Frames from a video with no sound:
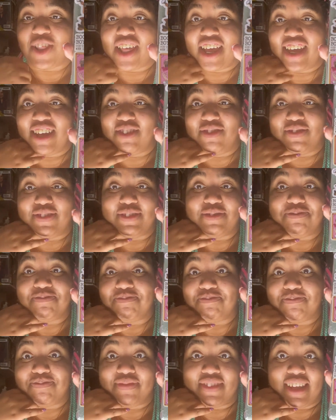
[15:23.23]
life.
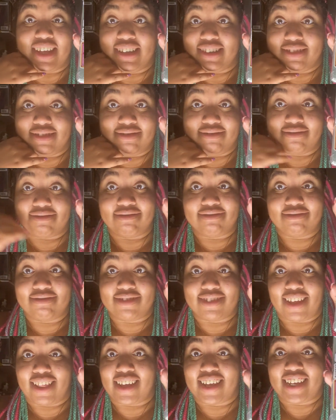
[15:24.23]

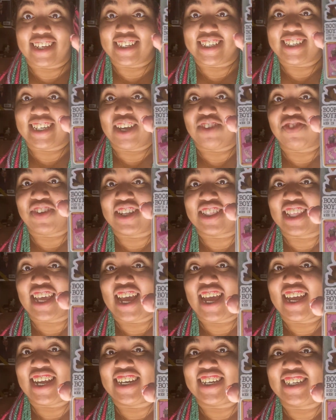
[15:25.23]
That's all I got to say about
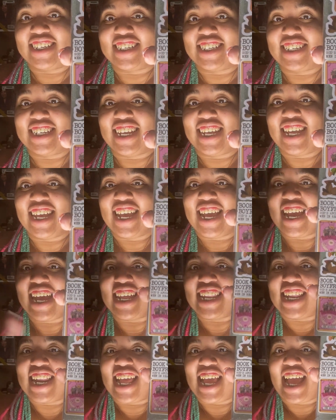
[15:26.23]
that.
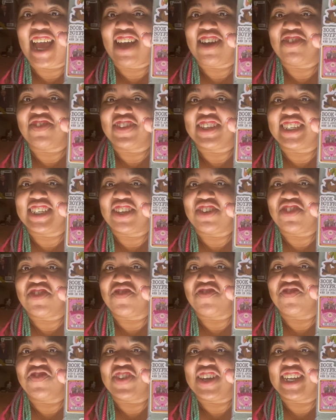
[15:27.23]
And then I have
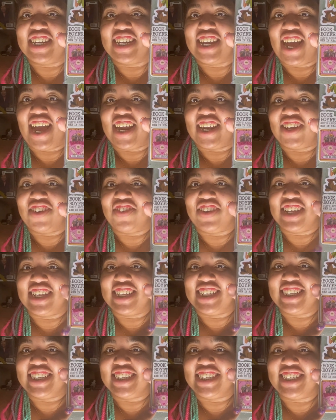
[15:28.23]
some naughty
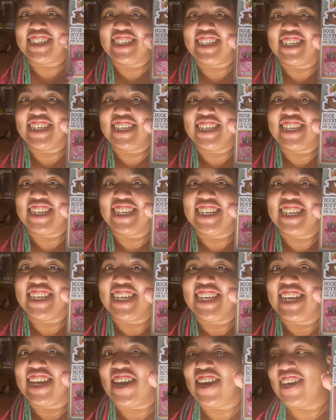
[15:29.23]
ones
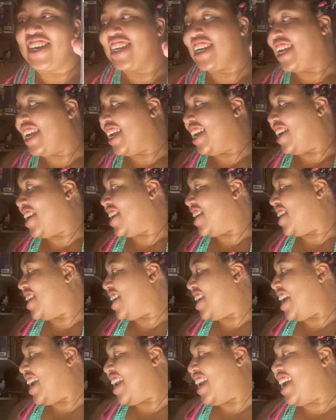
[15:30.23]
on
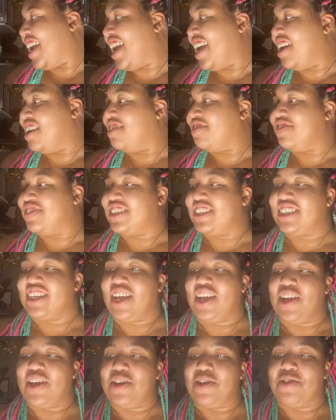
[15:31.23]
here. And I have
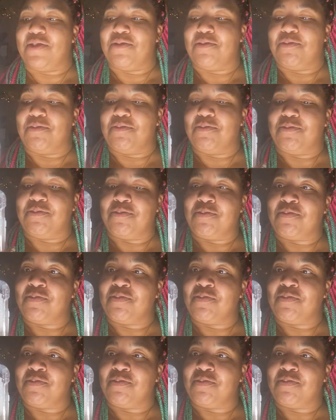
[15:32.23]
some